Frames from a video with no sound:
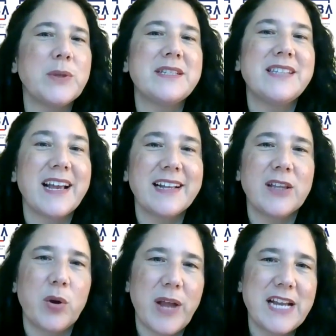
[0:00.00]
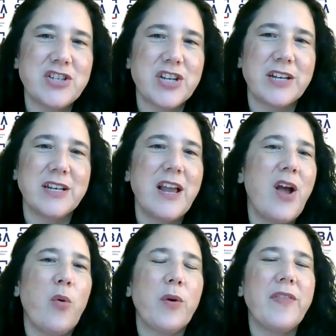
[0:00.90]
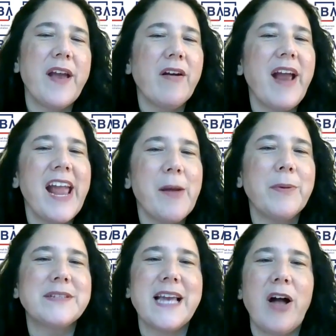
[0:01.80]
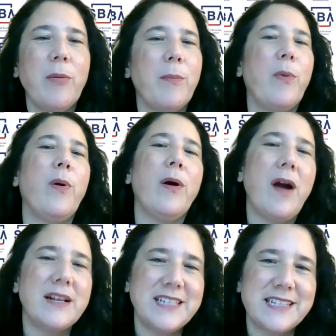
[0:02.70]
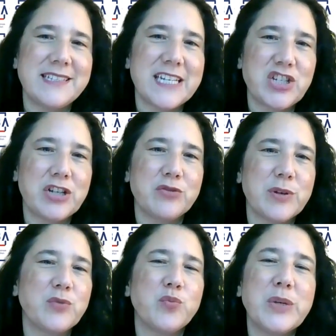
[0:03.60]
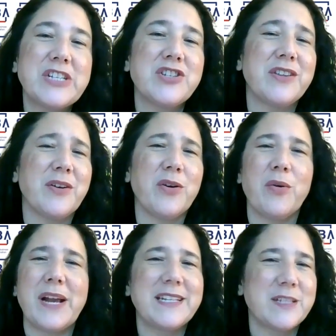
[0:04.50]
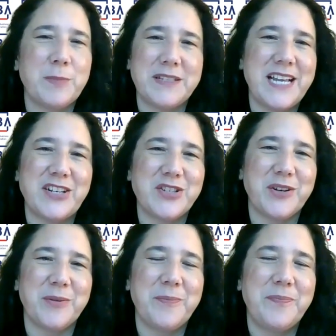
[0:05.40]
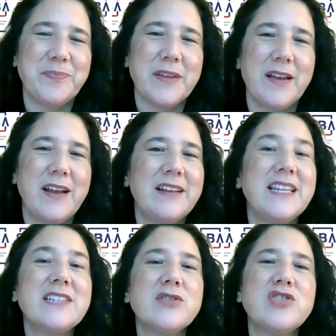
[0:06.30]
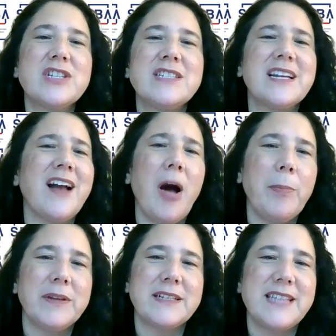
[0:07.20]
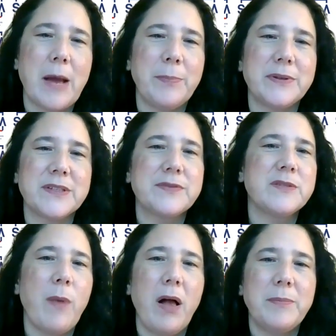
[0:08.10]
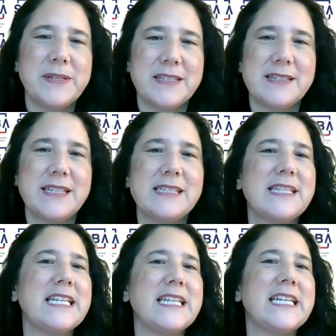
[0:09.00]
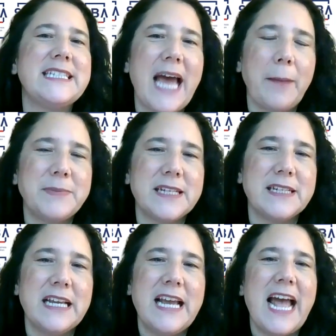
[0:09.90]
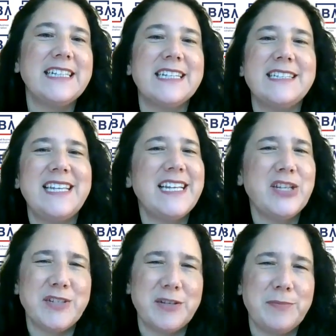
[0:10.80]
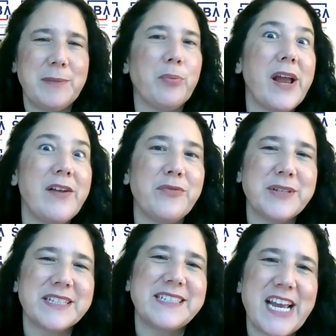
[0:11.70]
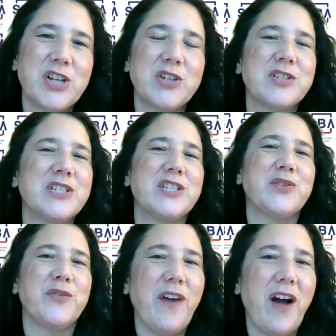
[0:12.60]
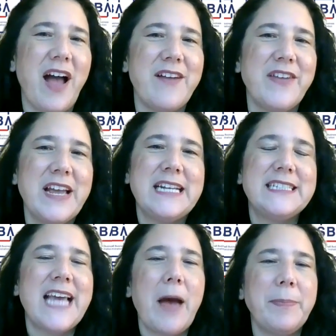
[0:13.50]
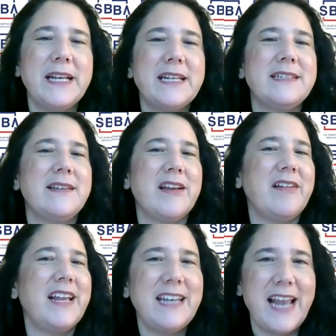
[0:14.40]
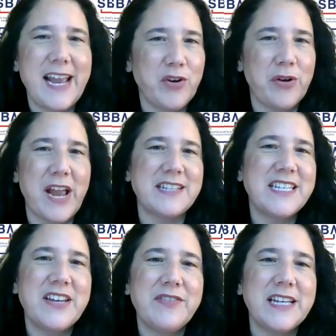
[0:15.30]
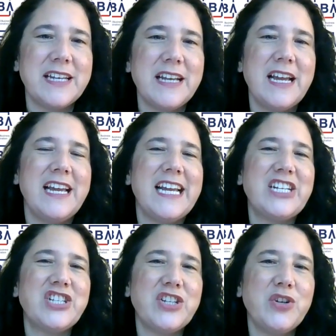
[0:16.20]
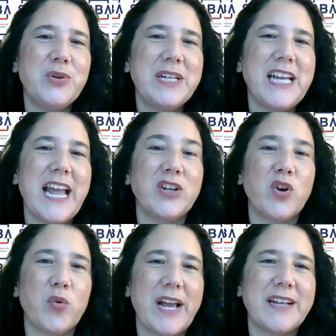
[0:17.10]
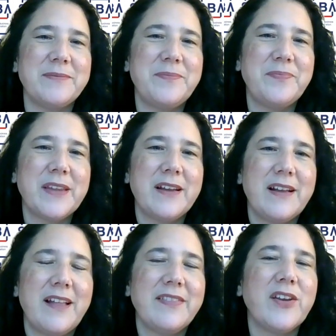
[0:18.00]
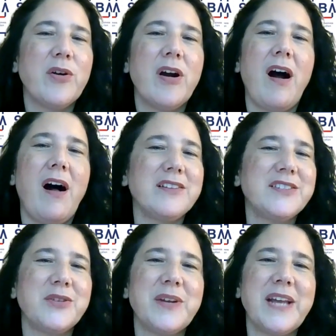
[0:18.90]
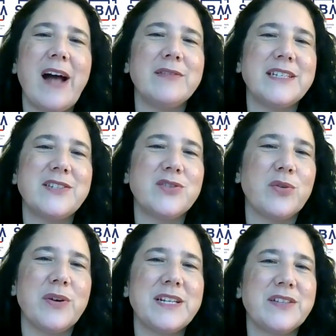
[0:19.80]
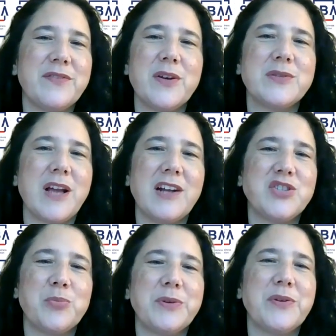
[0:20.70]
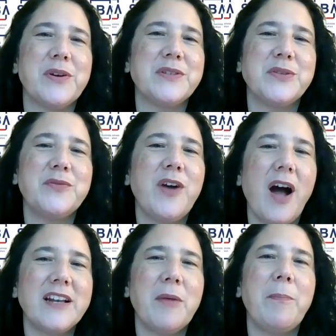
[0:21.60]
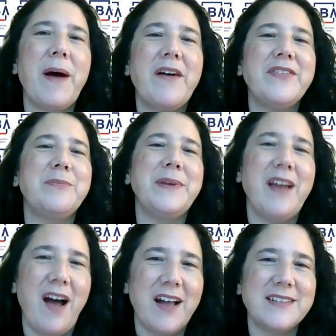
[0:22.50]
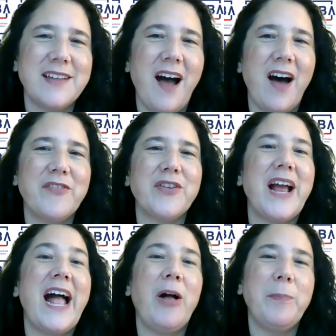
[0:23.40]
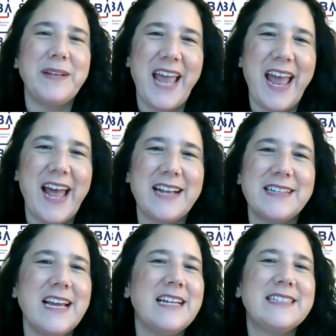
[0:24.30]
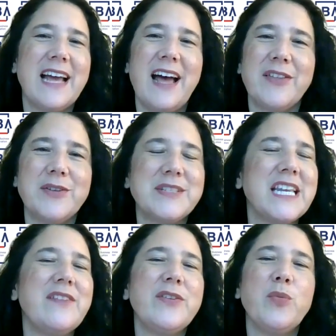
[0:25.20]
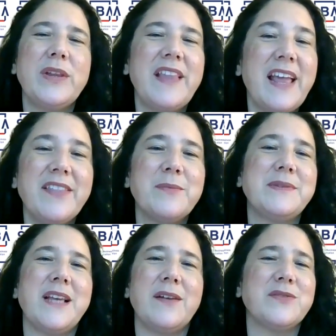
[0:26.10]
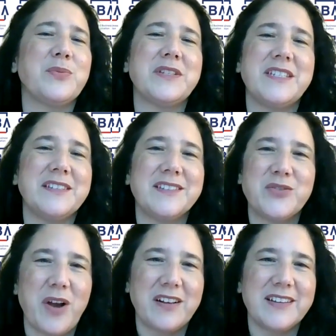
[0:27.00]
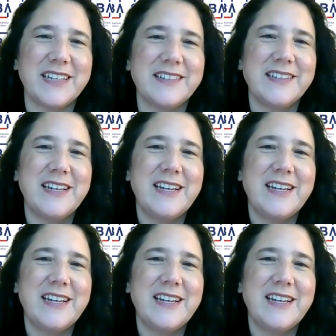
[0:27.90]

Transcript: a second location where they are able to help more autistic children reach their greatest potential. These are just a couple examples of small businesses that adapted and continue to be brave risk takers to survive, tapping into their innate creativity, ingenuity, and grit. There are also countless stories of those entrepreneurs who've gone above and beyond to offer a helping hand to others, even when they themselves were still struggling.